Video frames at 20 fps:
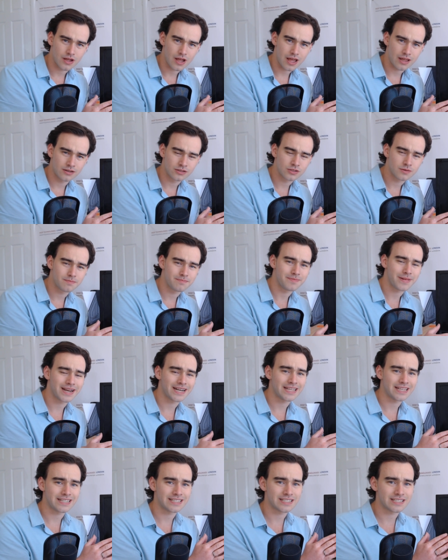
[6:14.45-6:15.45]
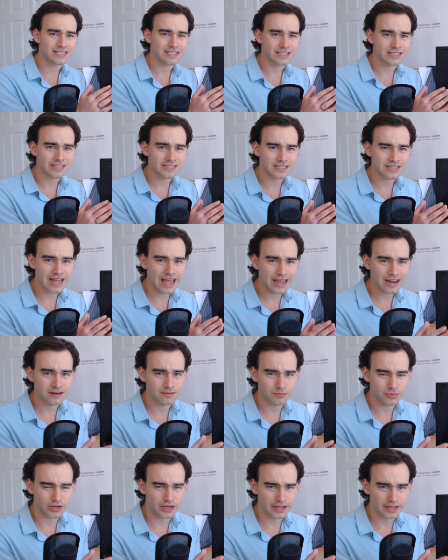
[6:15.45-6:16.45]
and many
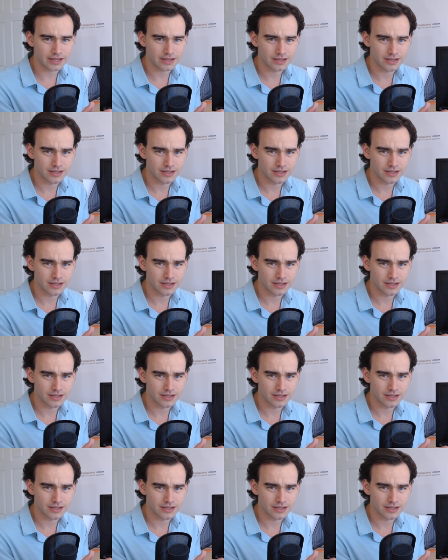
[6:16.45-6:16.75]
standby